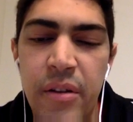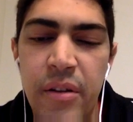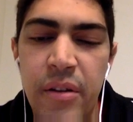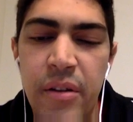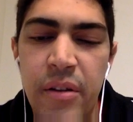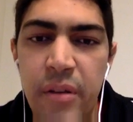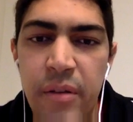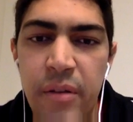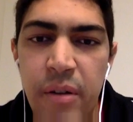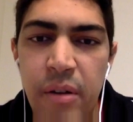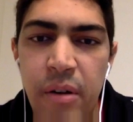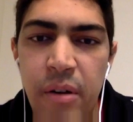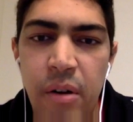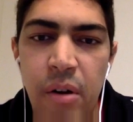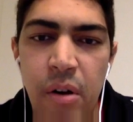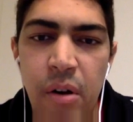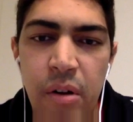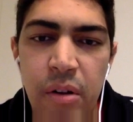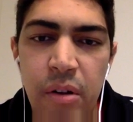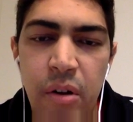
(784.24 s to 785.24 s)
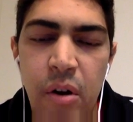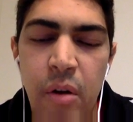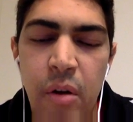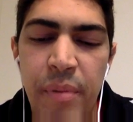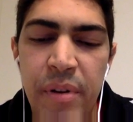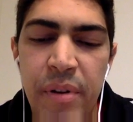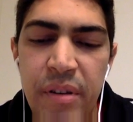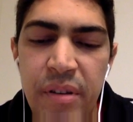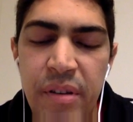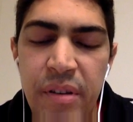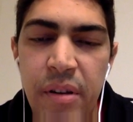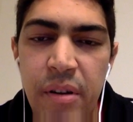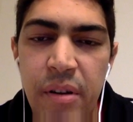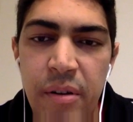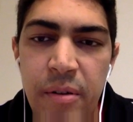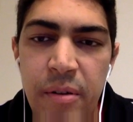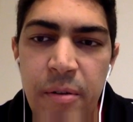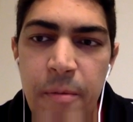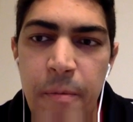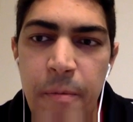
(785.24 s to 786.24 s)
another the companies here.
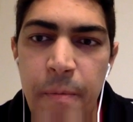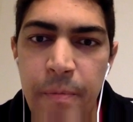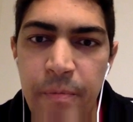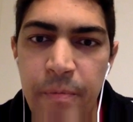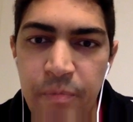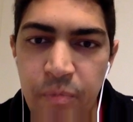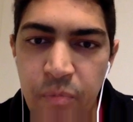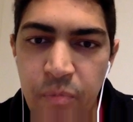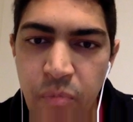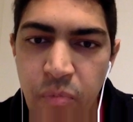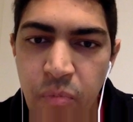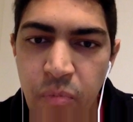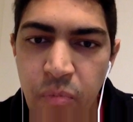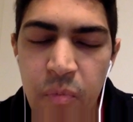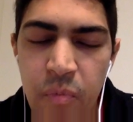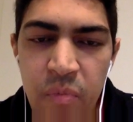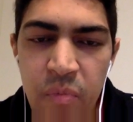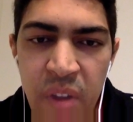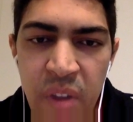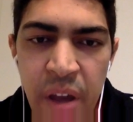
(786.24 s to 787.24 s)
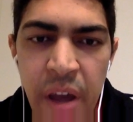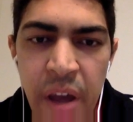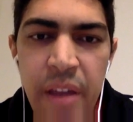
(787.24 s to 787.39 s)
Cool. Yeah.